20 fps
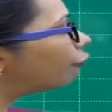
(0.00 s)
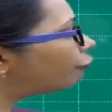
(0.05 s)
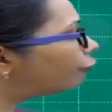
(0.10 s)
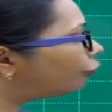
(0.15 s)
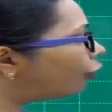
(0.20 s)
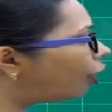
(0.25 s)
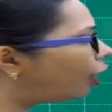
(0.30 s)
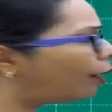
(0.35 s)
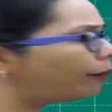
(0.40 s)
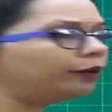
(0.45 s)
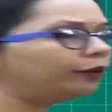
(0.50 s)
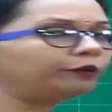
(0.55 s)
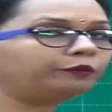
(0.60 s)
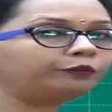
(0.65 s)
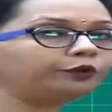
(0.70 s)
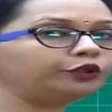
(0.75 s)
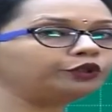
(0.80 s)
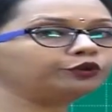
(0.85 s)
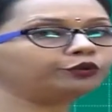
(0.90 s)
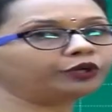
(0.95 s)

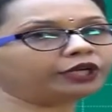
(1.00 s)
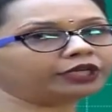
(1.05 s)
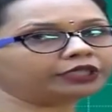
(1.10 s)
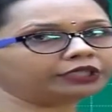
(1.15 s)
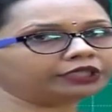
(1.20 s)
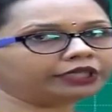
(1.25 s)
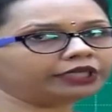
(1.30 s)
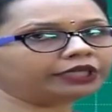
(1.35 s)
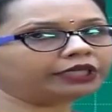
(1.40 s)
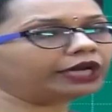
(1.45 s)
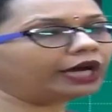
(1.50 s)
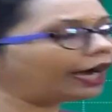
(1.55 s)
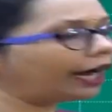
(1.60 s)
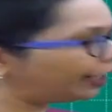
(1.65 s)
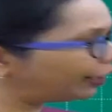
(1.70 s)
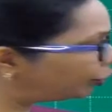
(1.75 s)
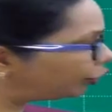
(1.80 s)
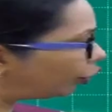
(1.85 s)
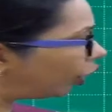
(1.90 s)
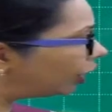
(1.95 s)
formed during the
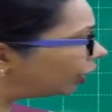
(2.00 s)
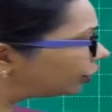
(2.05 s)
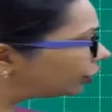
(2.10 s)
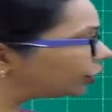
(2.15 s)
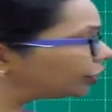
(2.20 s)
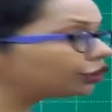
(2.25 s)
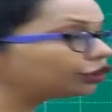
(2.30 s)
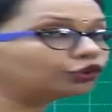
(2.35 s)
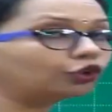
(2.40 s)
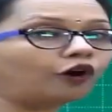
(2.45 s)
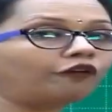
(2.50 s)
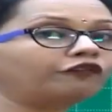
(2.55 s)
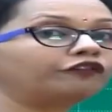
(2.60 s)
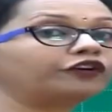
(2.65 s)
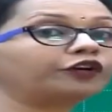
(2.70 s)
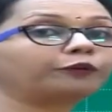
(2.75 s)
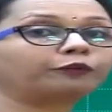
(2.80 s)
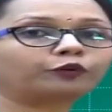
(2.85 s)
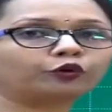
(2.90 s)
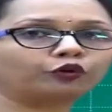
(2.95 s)
hydrolysis
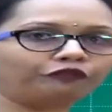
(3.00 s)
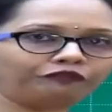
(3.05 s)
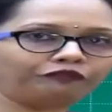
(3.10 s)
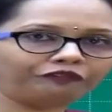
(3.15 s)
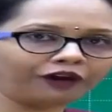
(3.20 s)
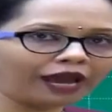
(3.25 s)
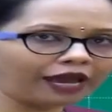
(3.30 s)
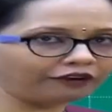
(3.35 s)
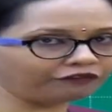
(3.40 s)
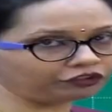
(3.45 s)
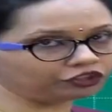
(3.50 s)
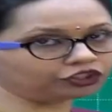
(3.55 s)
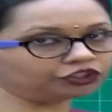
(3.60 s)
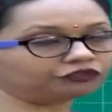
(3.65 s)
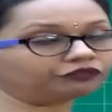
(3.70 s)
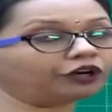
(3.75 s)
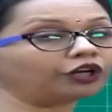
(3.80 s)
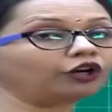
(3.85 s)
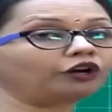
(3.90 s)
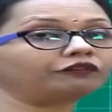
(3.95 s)
of tryptophan, which
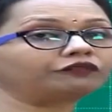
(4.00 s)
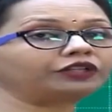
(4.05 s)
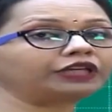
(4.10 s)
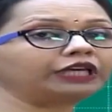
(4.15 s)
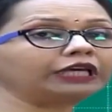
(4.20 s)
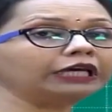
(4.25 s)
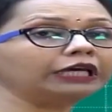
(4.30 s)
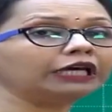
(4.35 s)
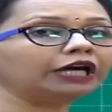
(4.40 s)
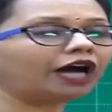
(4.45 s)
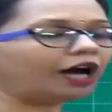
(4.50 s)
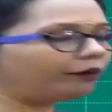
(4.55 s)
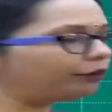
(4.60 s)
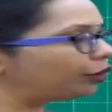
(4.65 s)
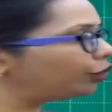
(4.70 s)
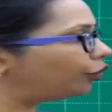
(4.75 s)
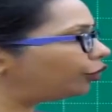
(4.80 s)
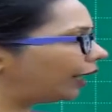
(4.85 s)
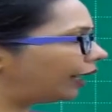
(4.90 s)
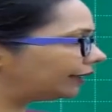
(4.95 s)
is one of the
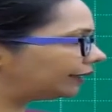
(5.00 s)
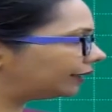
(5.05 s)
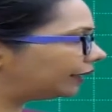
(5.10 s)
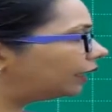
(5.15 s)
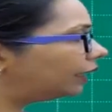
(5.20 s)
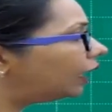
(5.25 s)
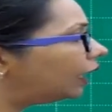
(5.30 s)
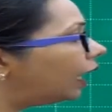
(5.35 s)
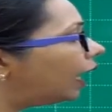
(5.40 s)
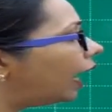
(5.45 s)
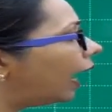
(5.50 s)
amino acid,